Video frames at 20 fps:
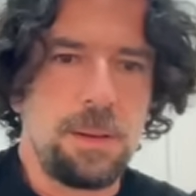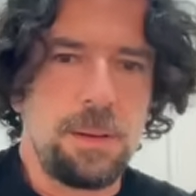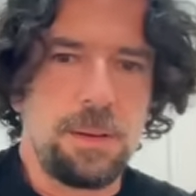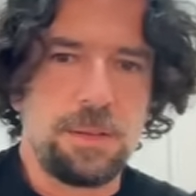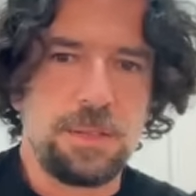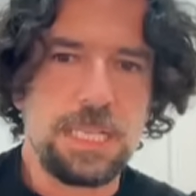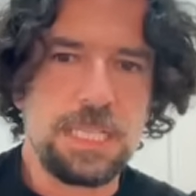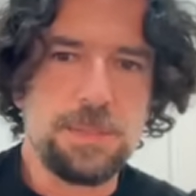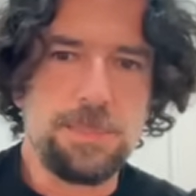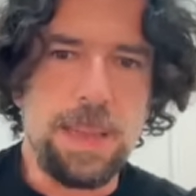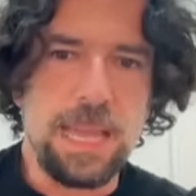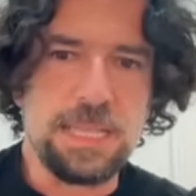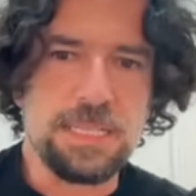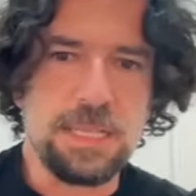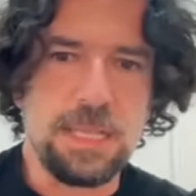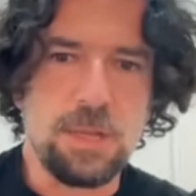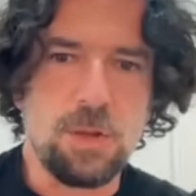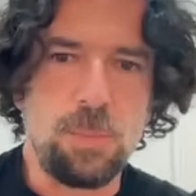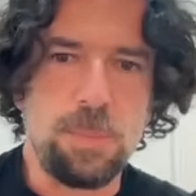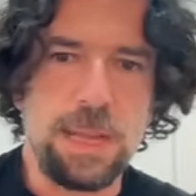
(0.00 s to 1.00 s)
This makes
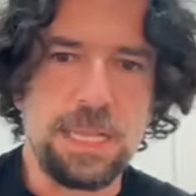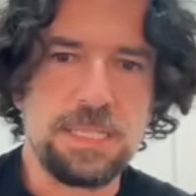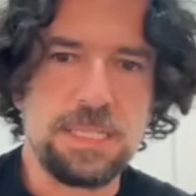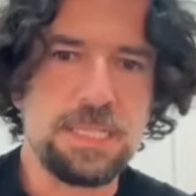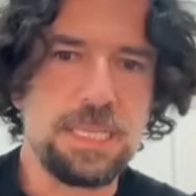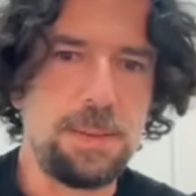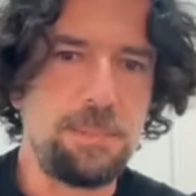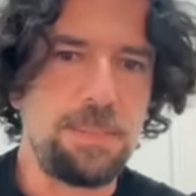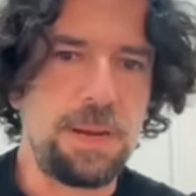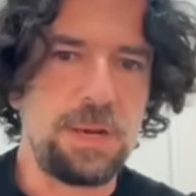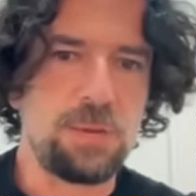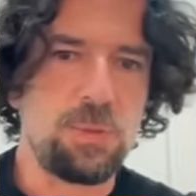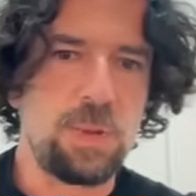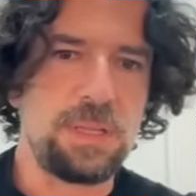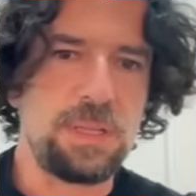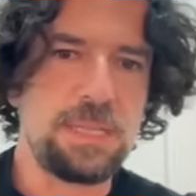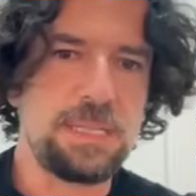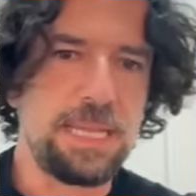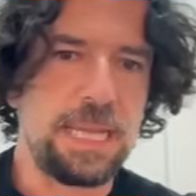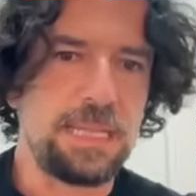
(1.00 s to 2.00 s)
the command simpler to
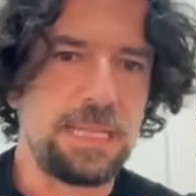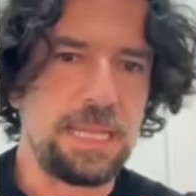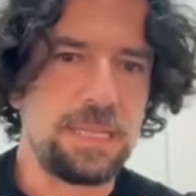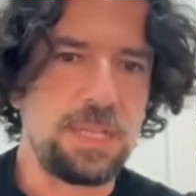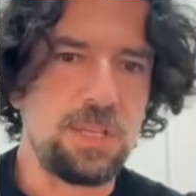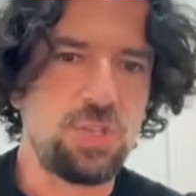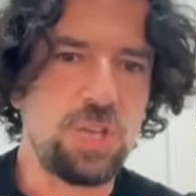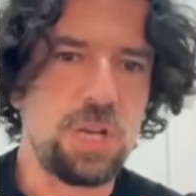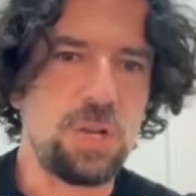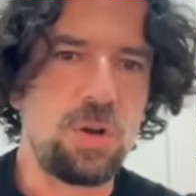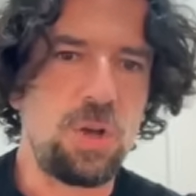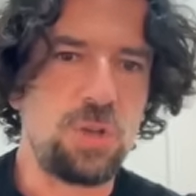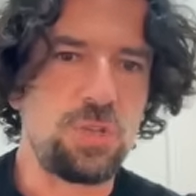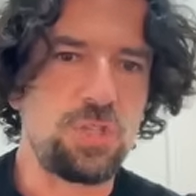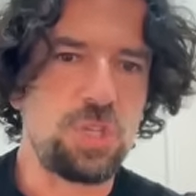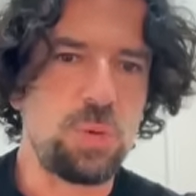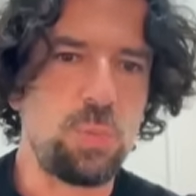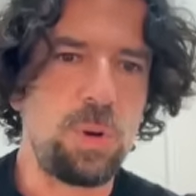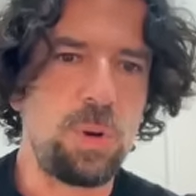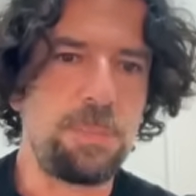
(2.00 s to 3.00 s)
understand and the check
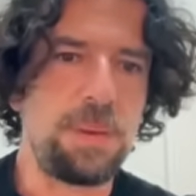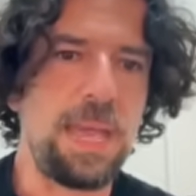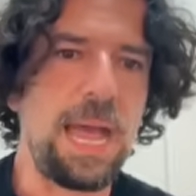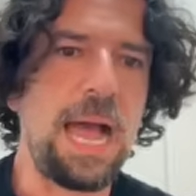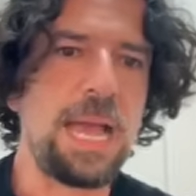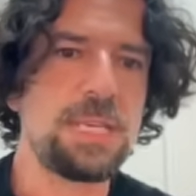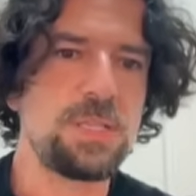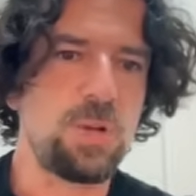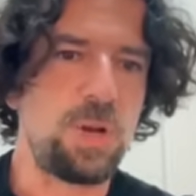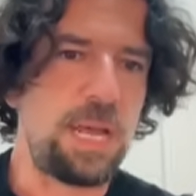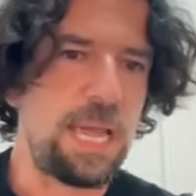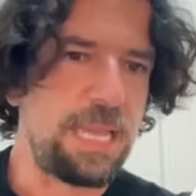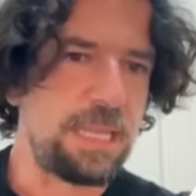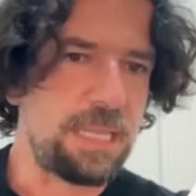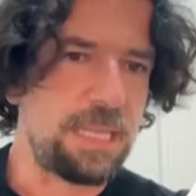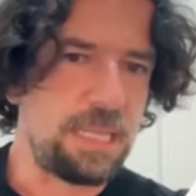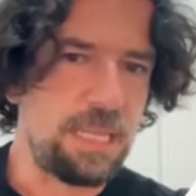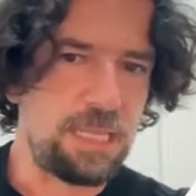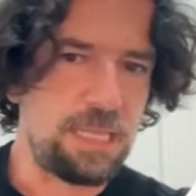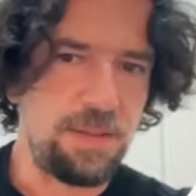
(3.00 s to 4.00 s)
logic will be
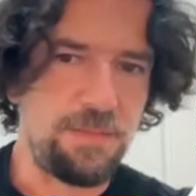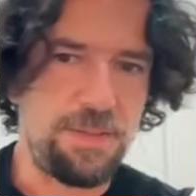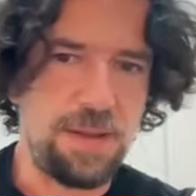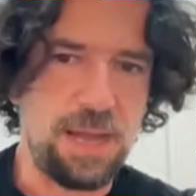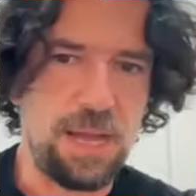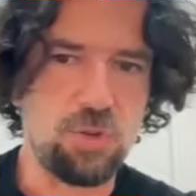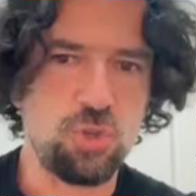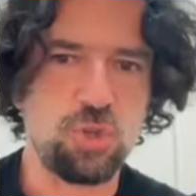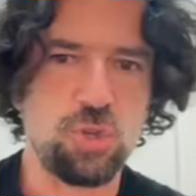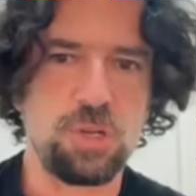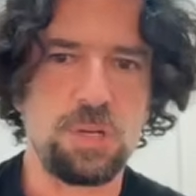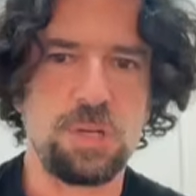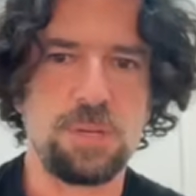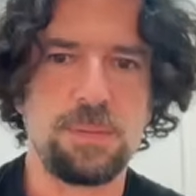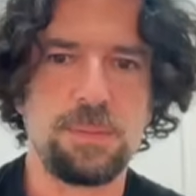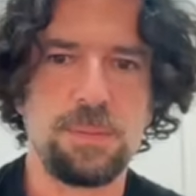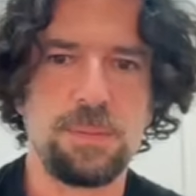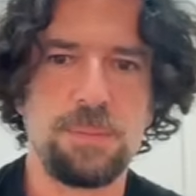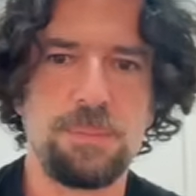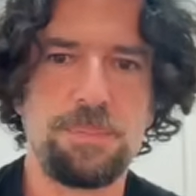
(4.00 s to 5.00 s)
isolated in the
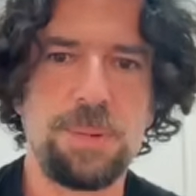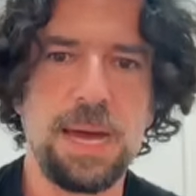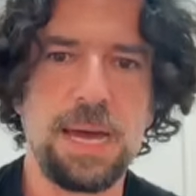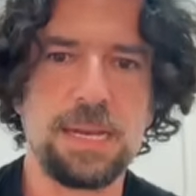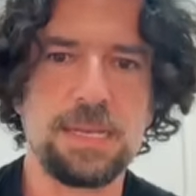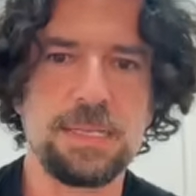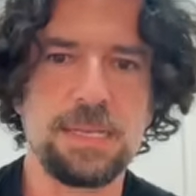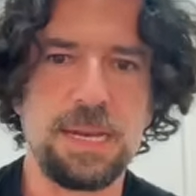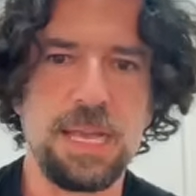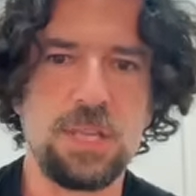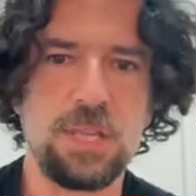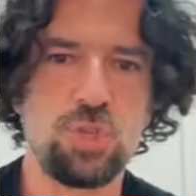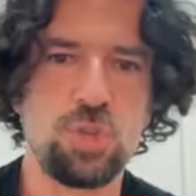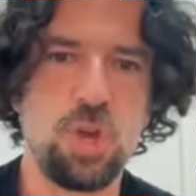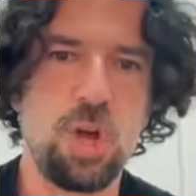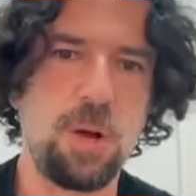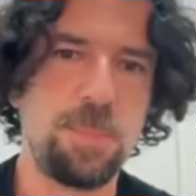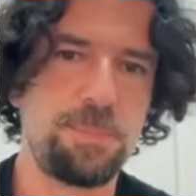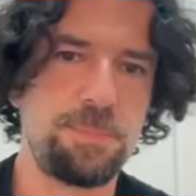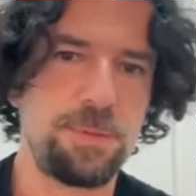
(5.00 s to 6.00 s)
function parse range
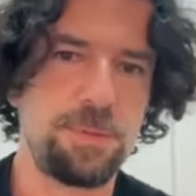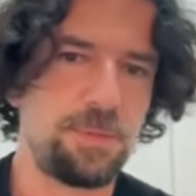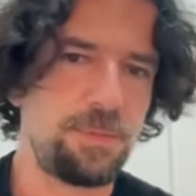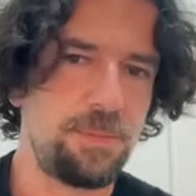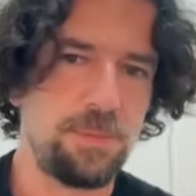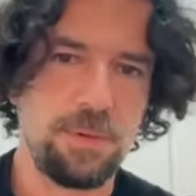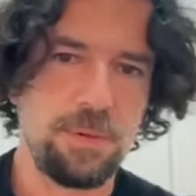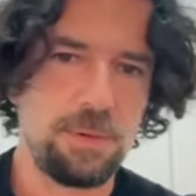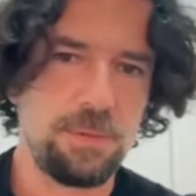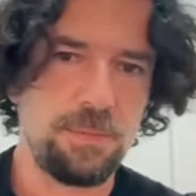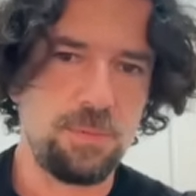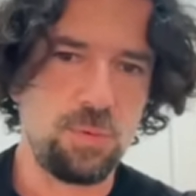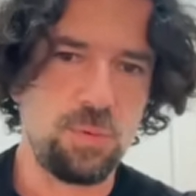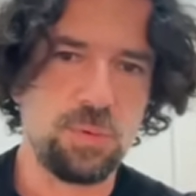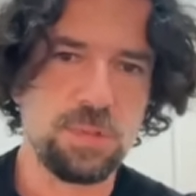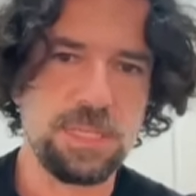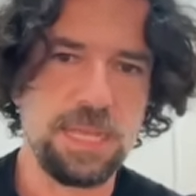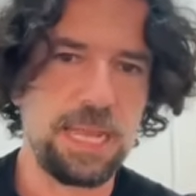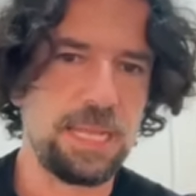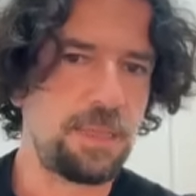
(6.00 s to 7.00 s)
op,
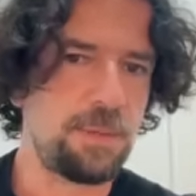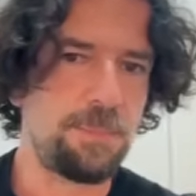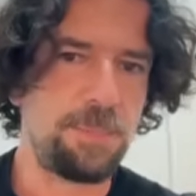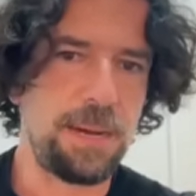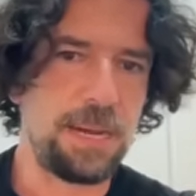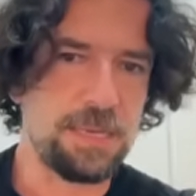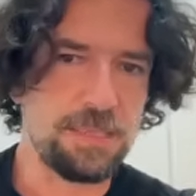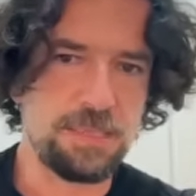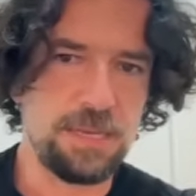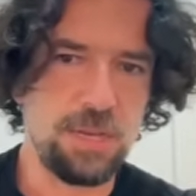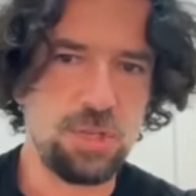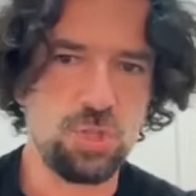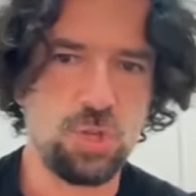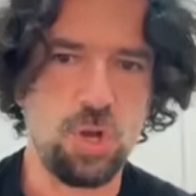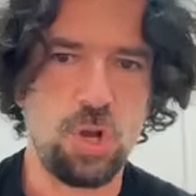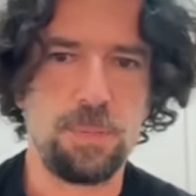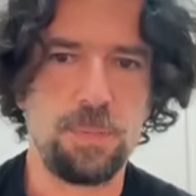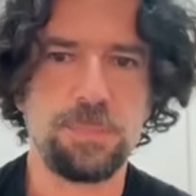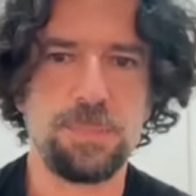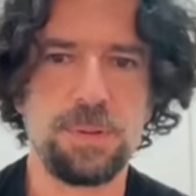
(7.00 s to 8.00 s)
vset parse range
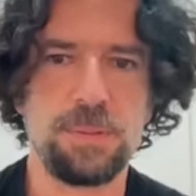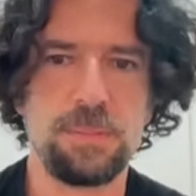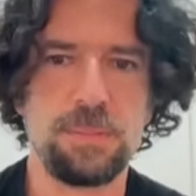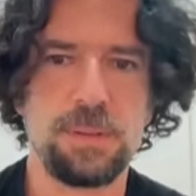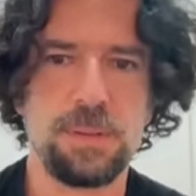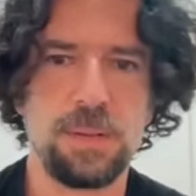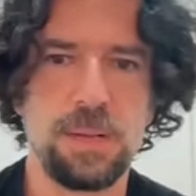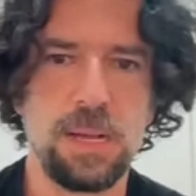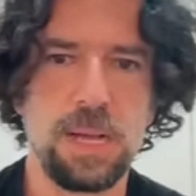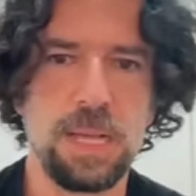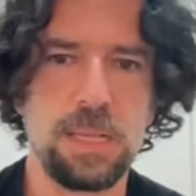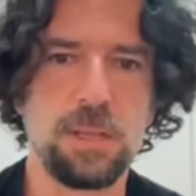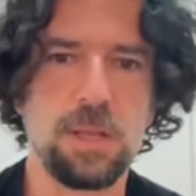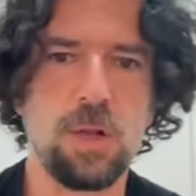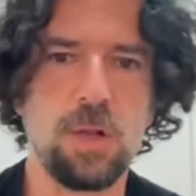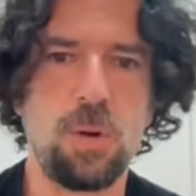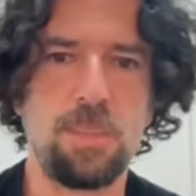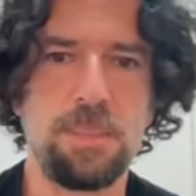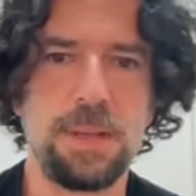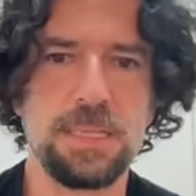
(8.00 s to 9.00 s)
op, all the
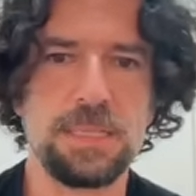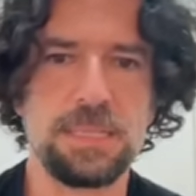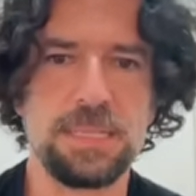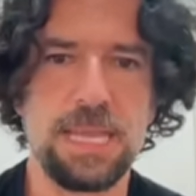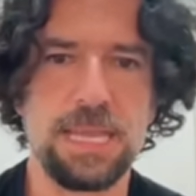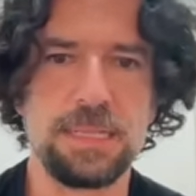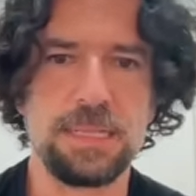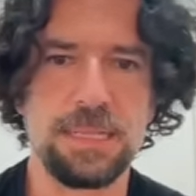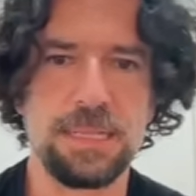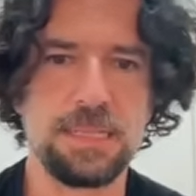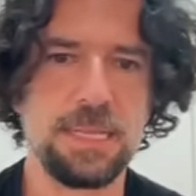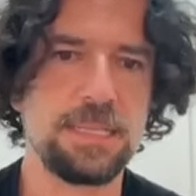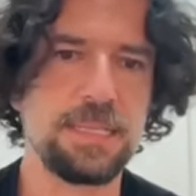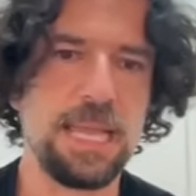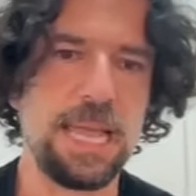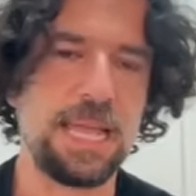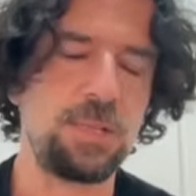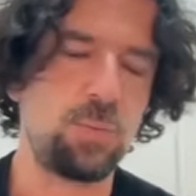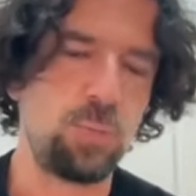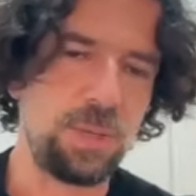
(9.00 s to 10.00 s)
comment sentences
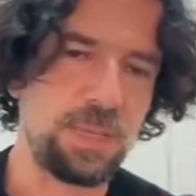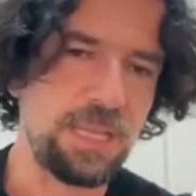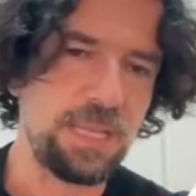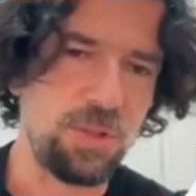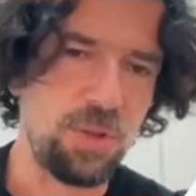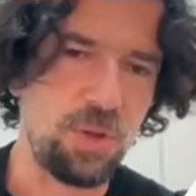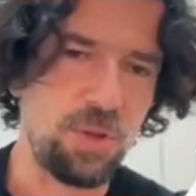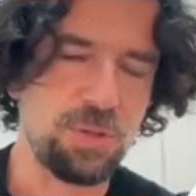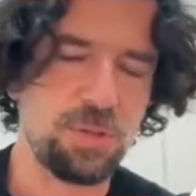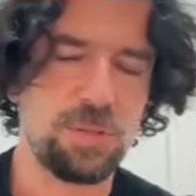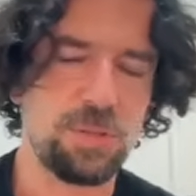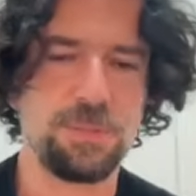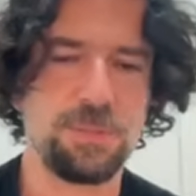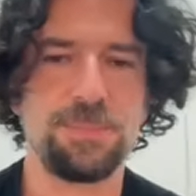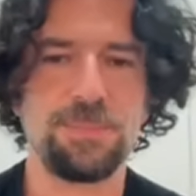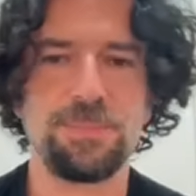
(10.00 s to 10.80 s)
end with a dot.